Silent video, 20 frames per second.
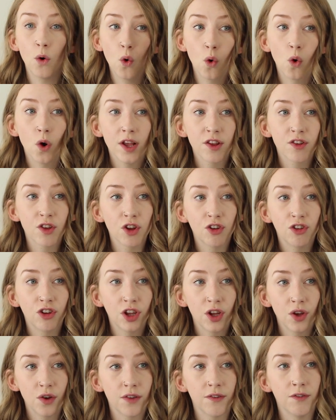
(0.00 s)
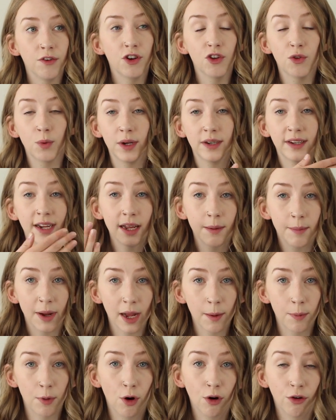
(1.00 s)
Or it's good to use if you just want to take your
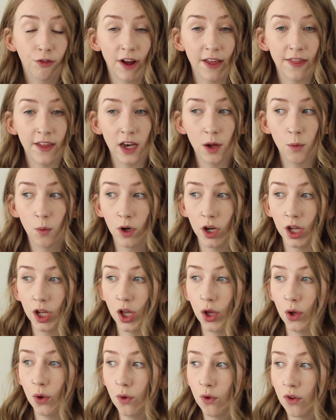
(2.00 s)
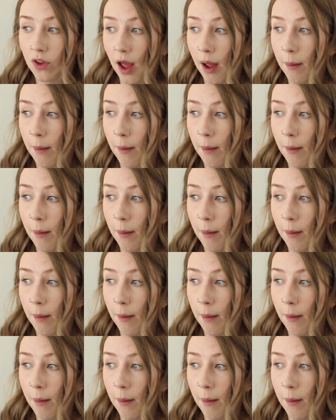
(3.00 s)
makeup off and then you want to use